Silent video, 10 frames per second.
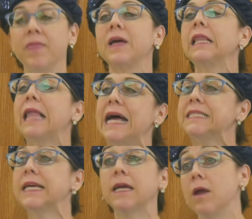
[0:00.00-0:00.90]
The
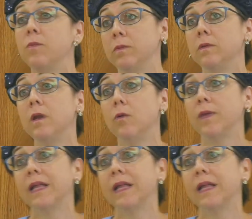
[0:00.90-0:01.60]
classic, you know, the